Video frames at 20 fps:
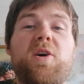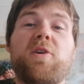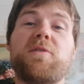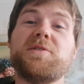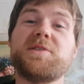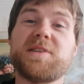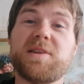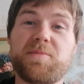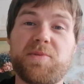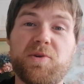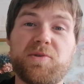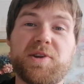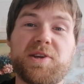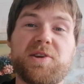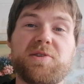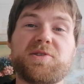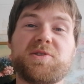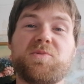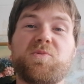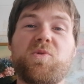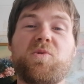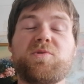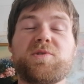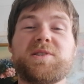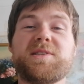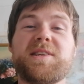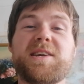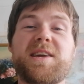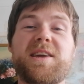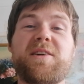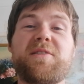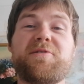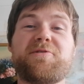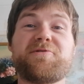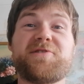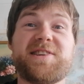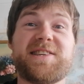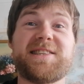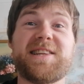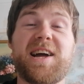obviously building you towards the
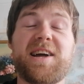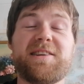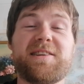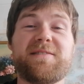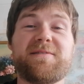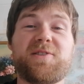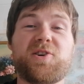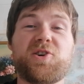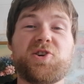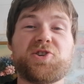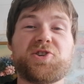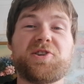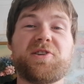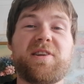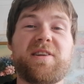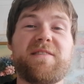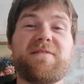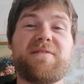freestanding version